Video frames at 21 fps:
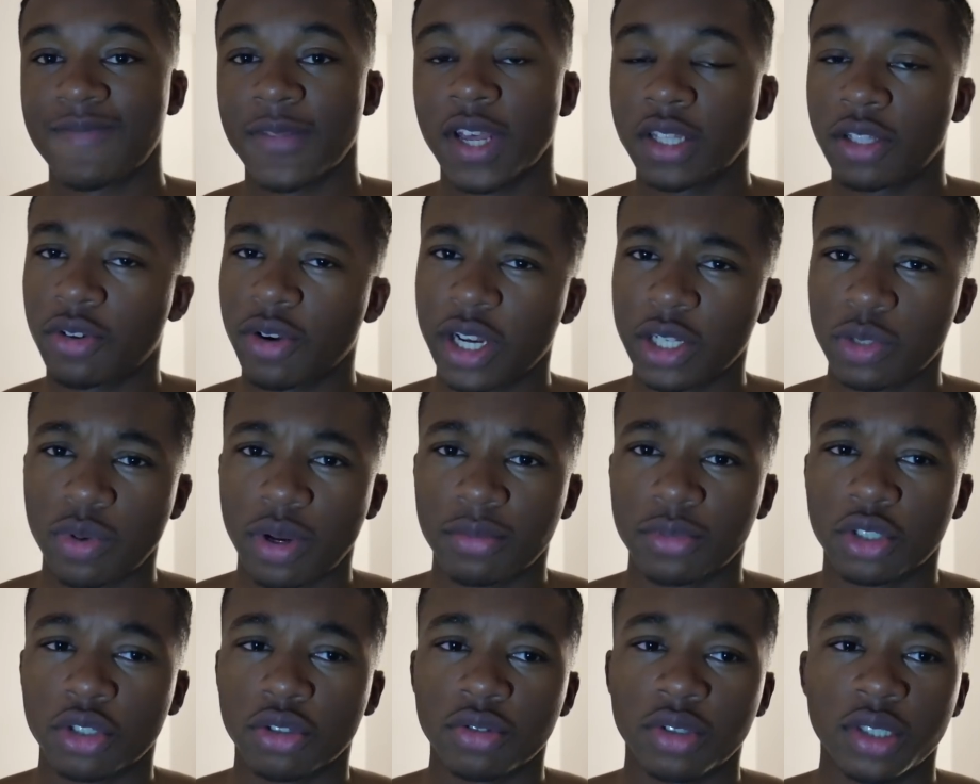Don't ask why I'm
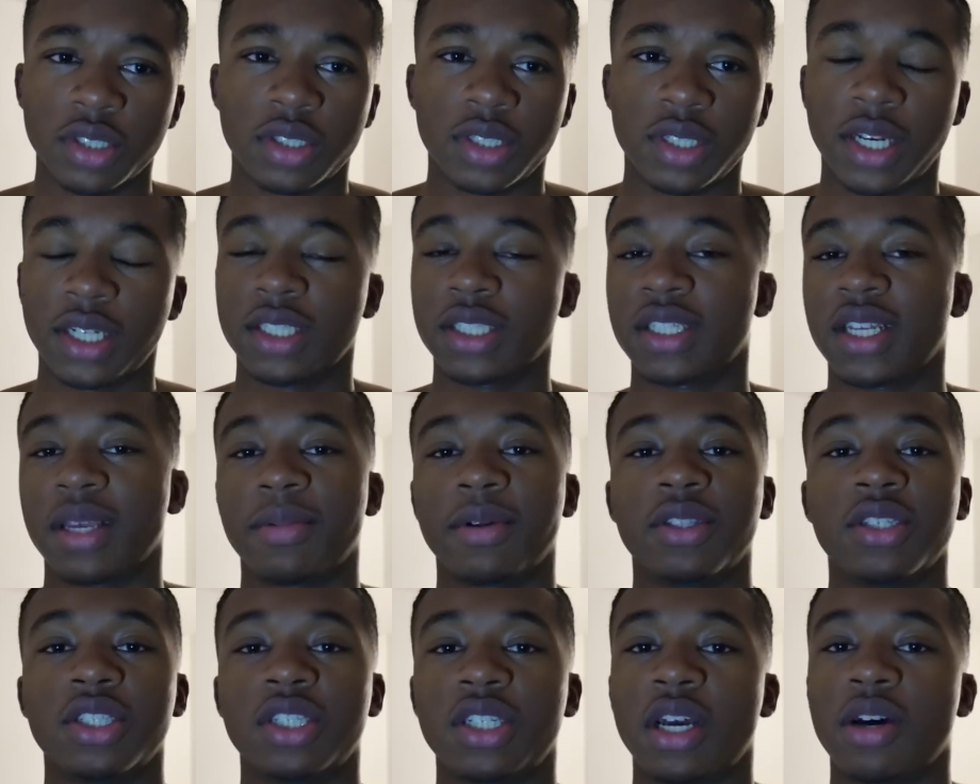shirtless. I just came out
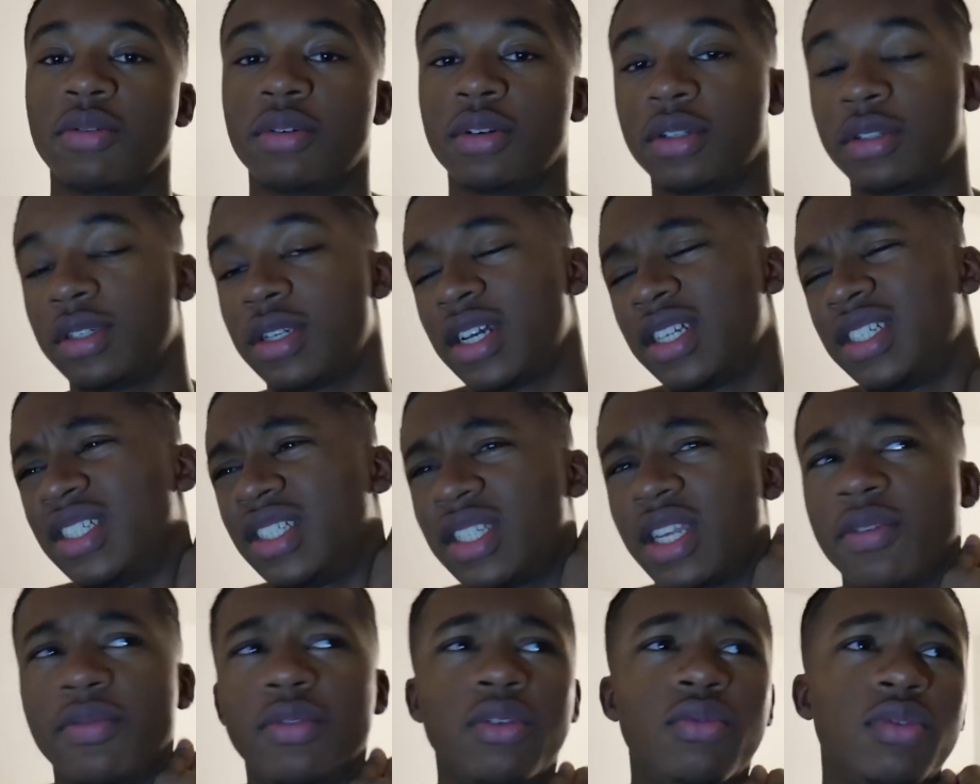the shower. I just
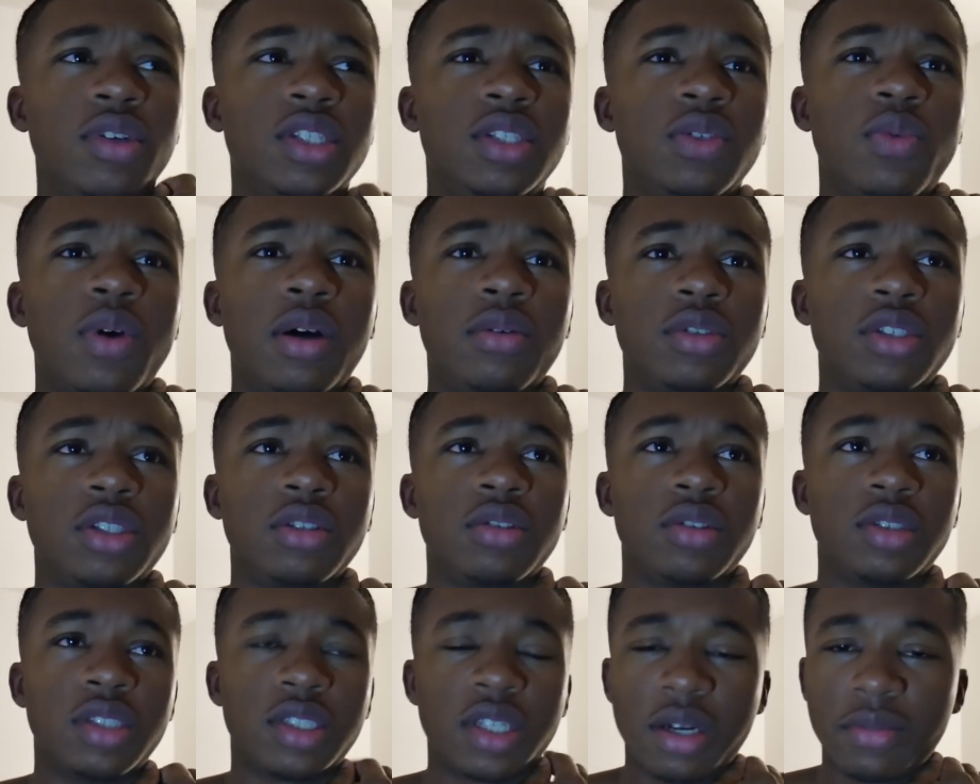gave the reason why I was
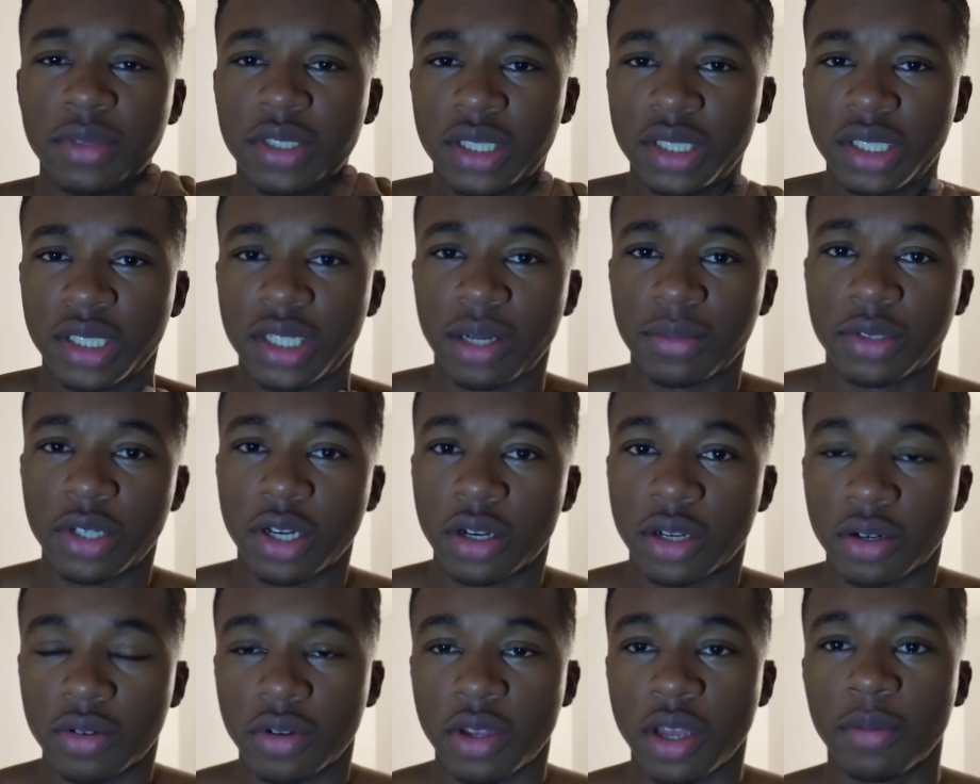shirtless. I'm gonna just stop
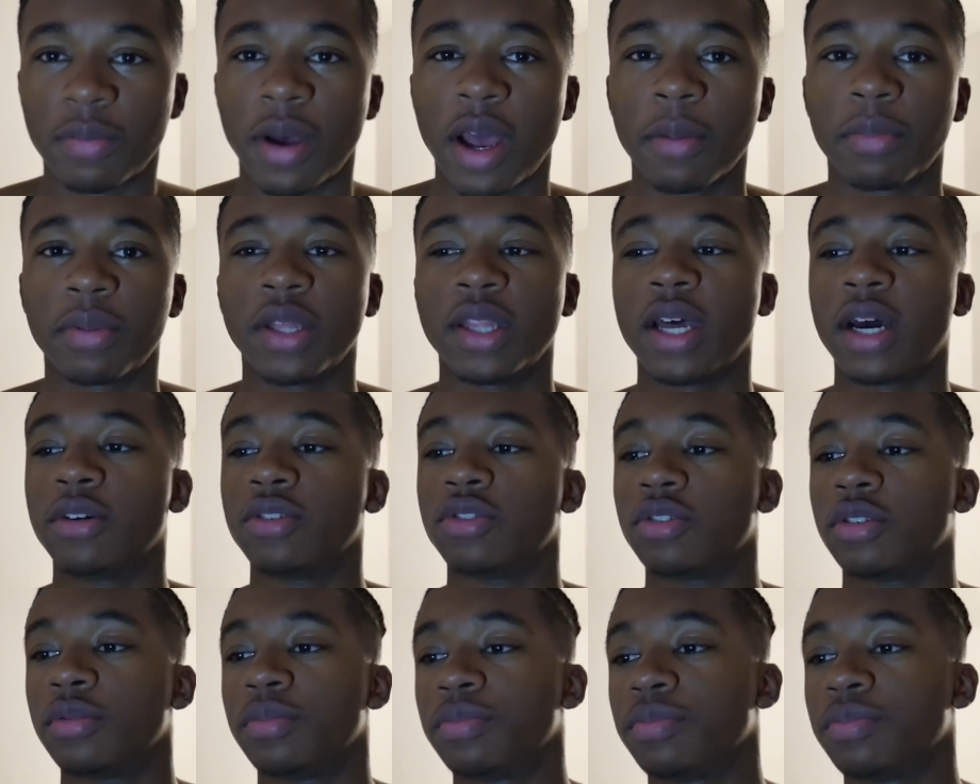talking. Okay, bye. Play the outro.